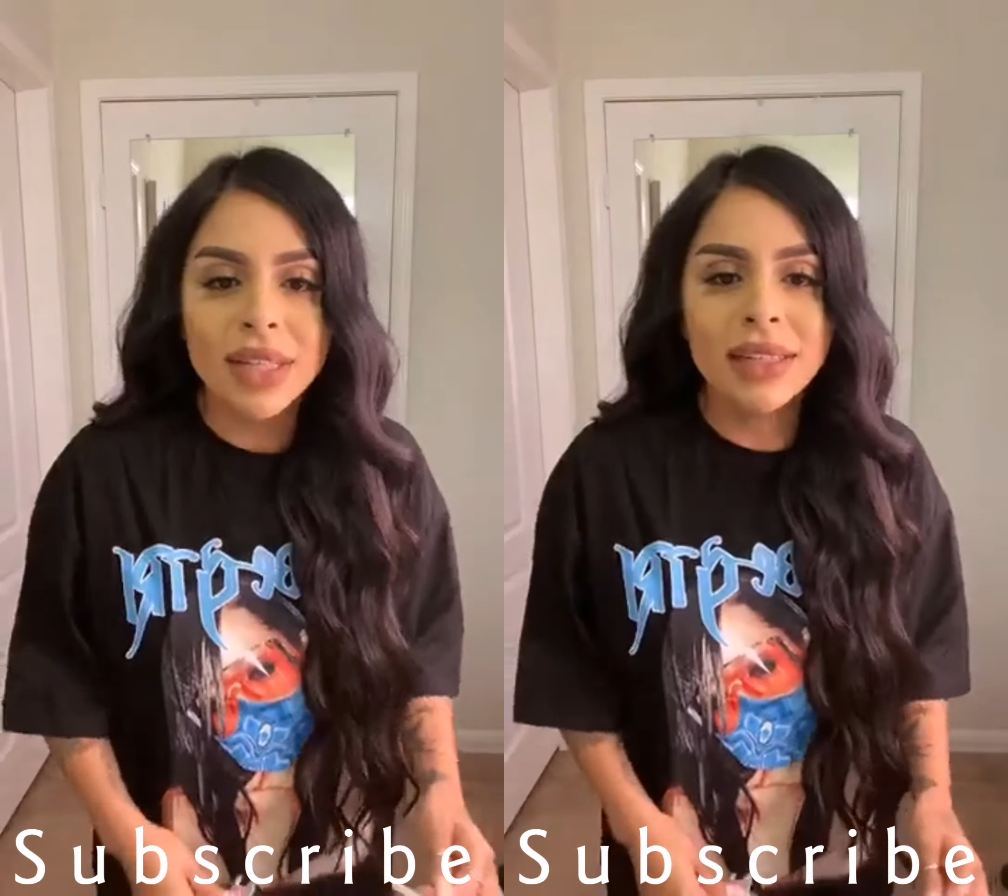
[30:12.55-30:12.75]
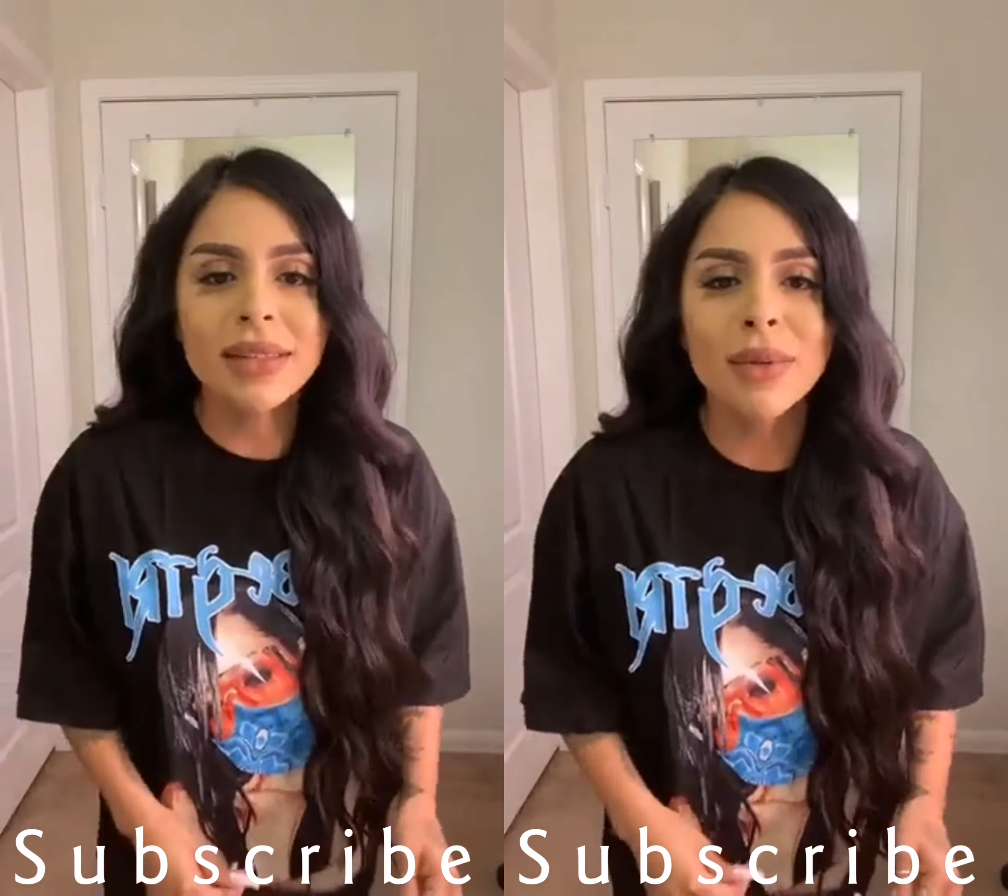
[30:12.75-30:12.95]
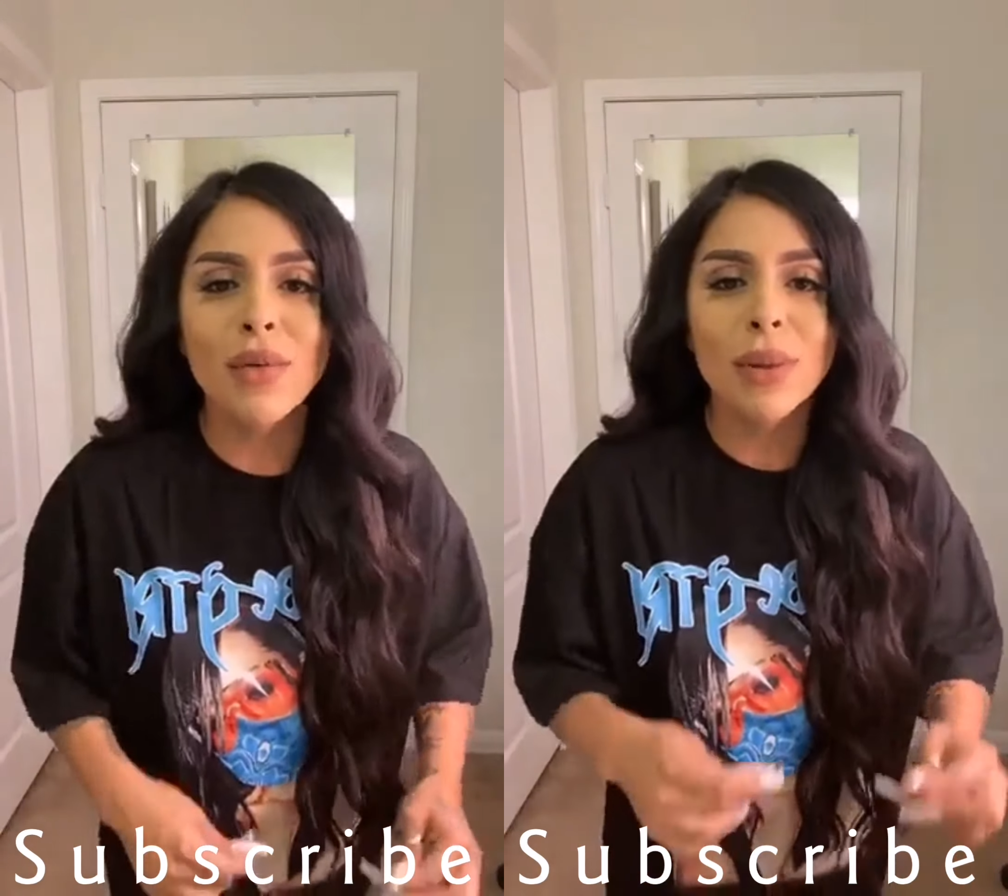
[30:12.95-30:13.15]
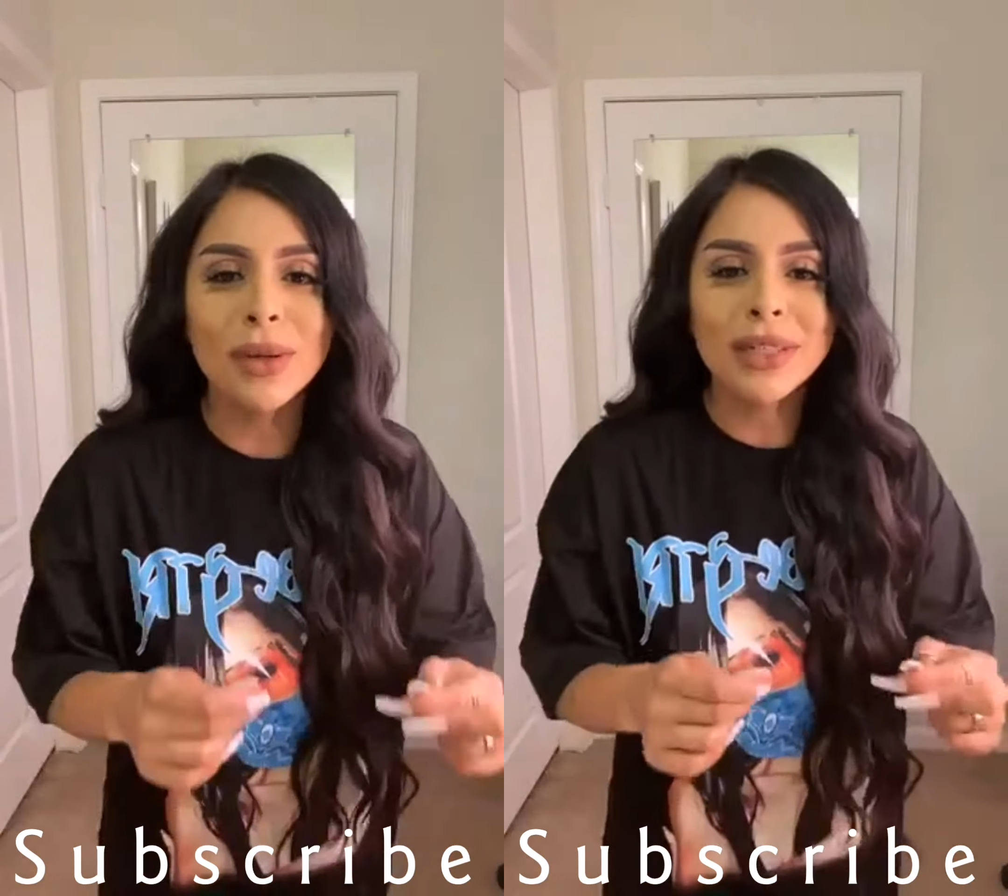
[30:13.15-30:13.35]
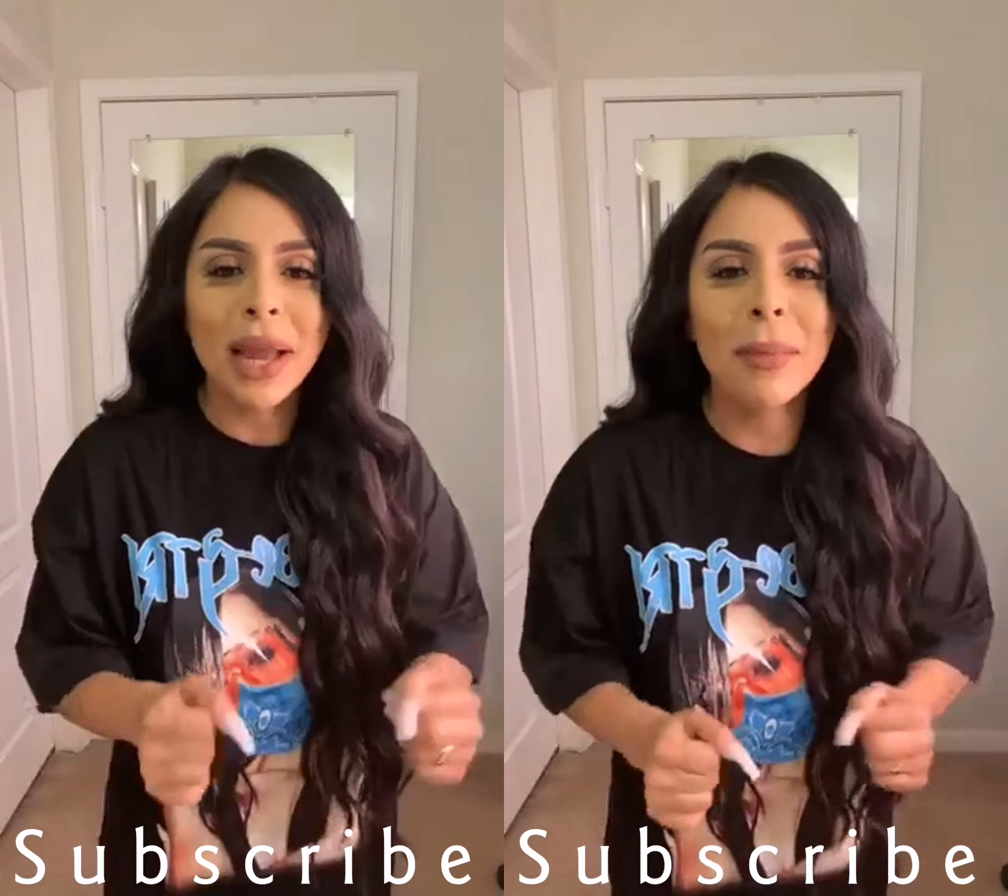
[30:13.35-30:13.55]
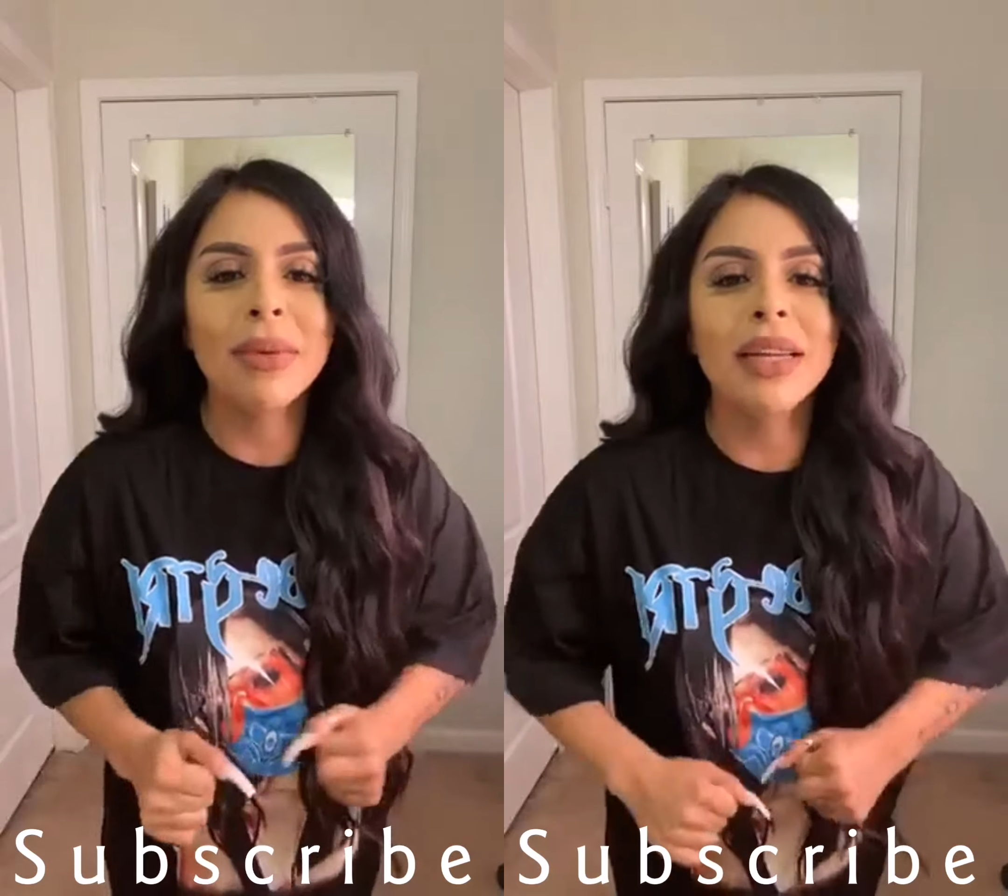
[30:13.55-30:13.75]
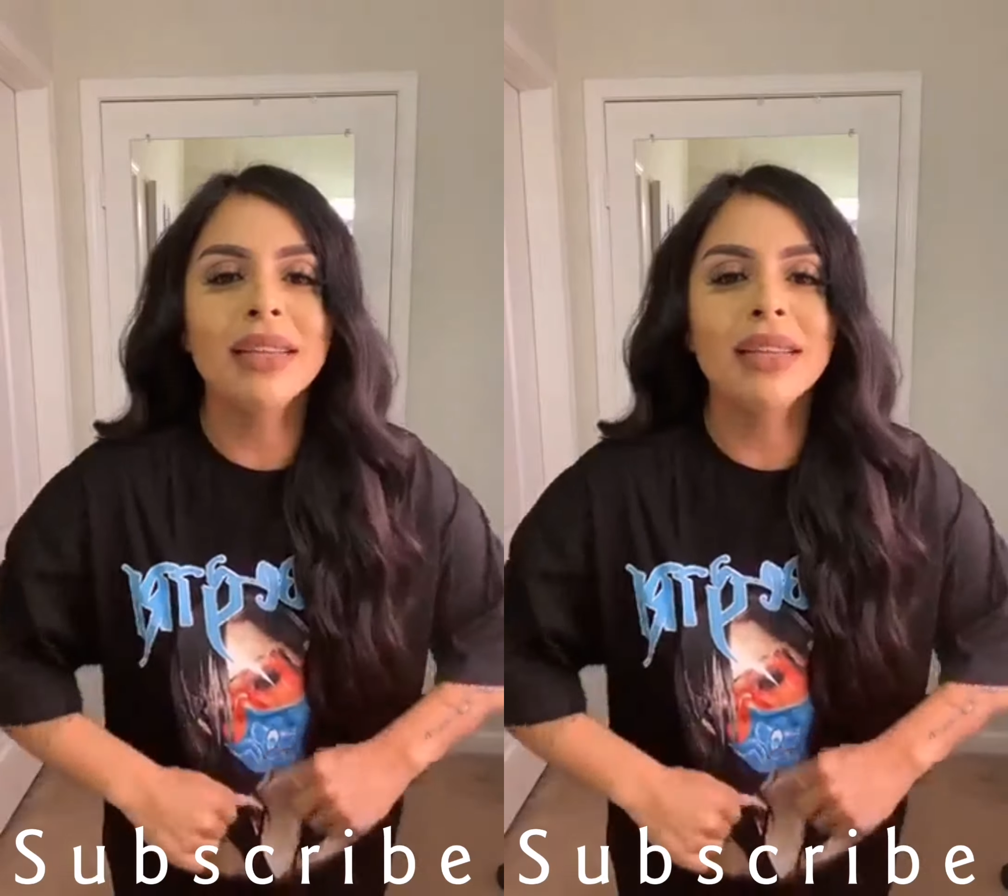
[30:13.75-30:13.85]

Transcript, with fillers: you send it to me one more time,